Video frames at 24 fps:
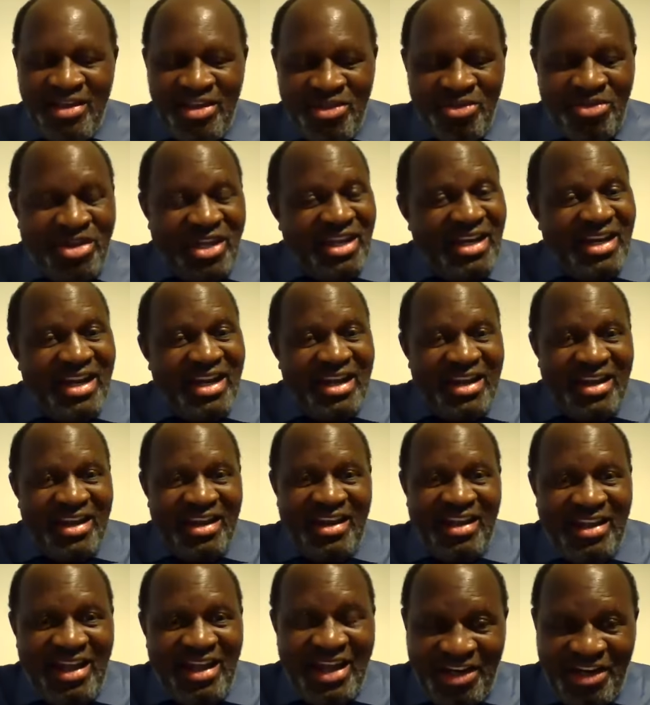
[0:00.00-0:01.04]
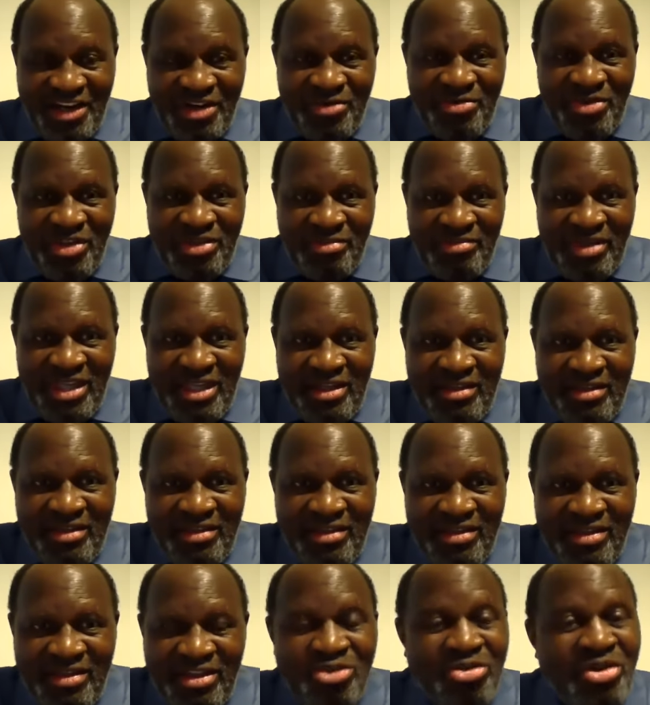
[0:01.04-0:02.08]
You can agree with me.
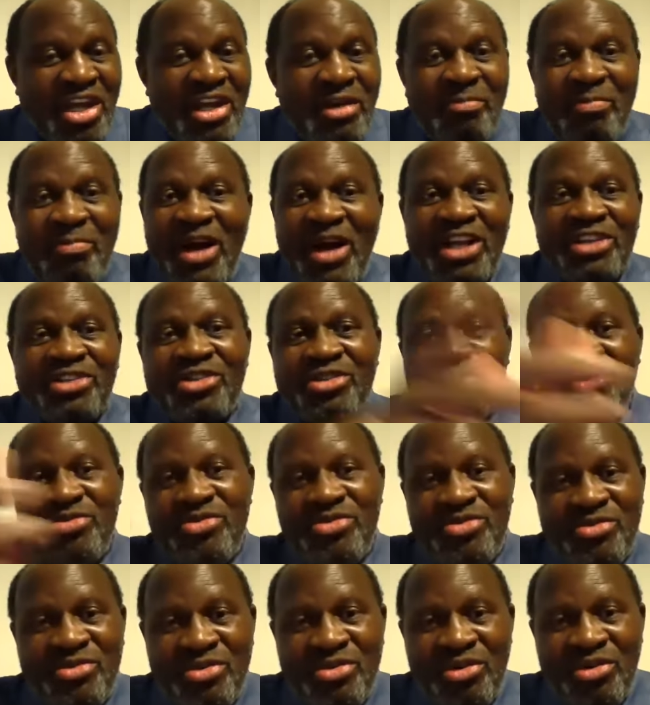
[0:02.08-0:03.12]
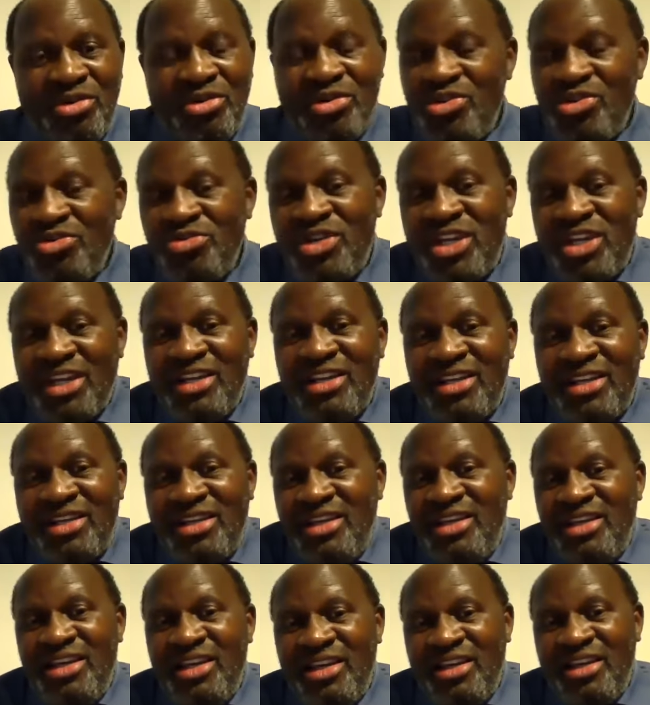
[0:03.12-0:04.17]
You can pass through, or you can
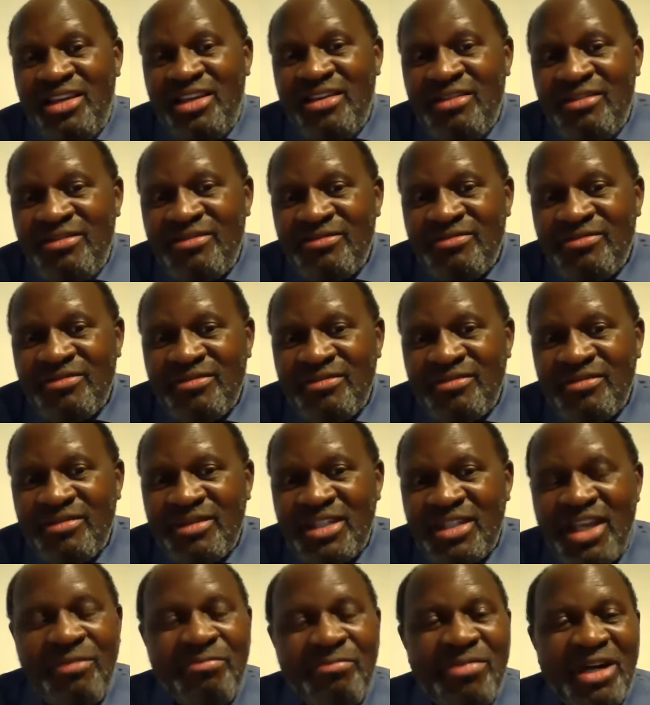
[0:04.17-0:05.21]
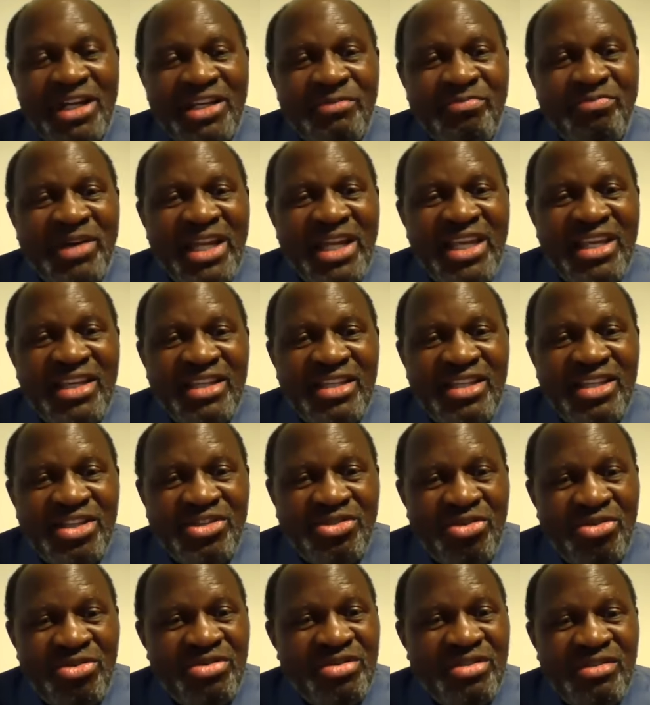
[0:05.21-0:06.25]
hear somebody playing
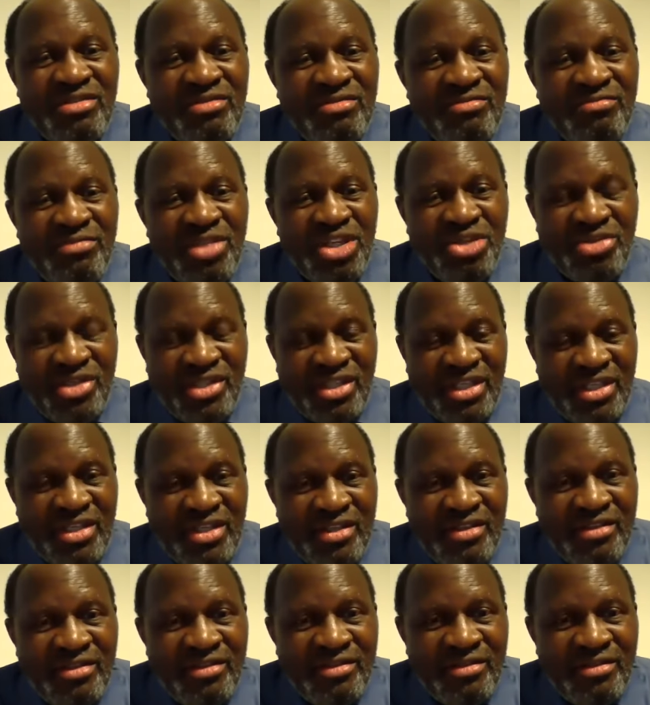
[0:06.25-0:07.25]
his own music,